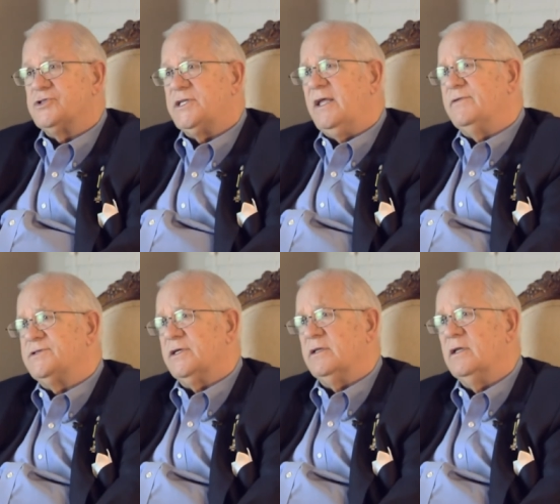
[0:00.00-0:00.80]

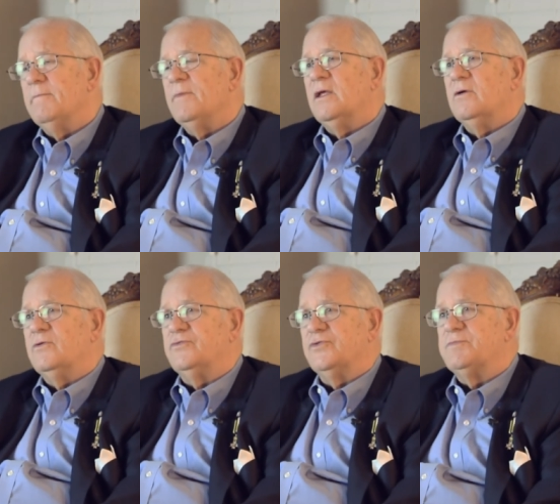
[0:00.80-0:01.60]
Stevenson
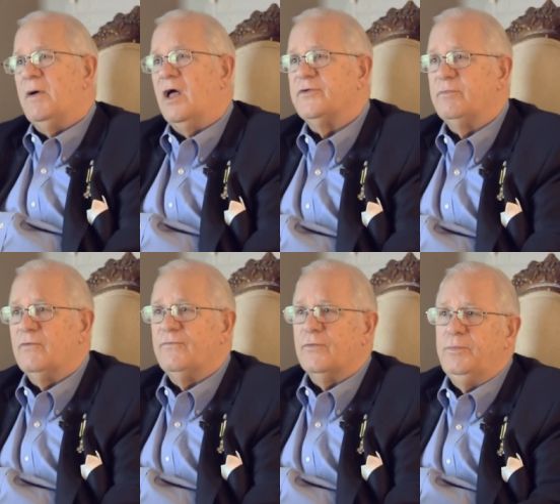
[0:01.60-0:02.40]
was
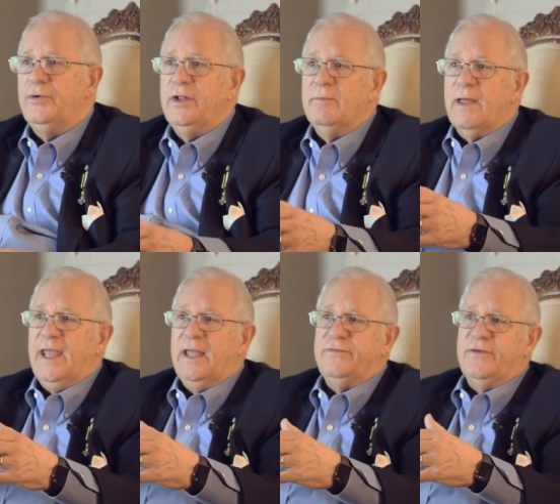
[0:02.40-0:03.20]
responsible for putting my
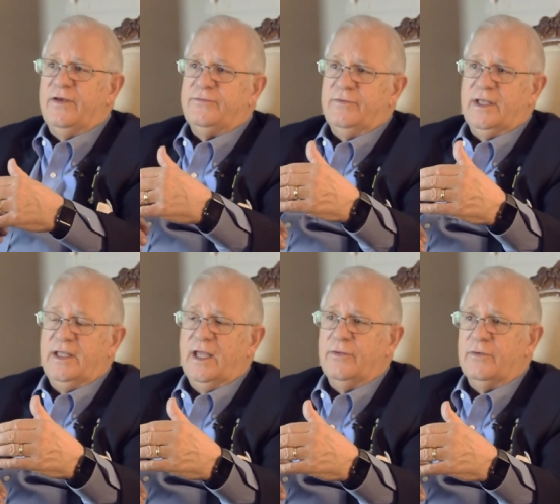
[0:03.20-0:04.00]
ancestry
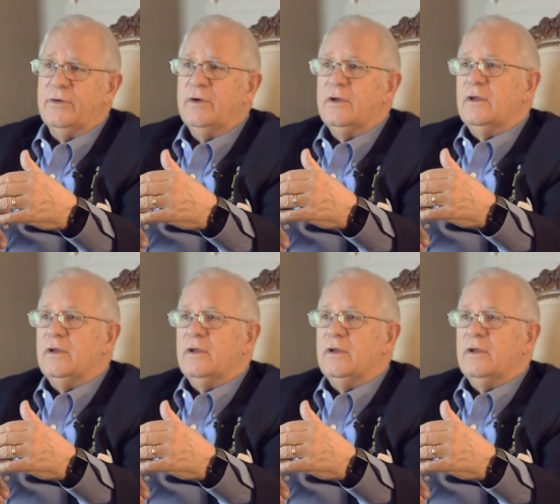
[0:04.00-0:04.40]
together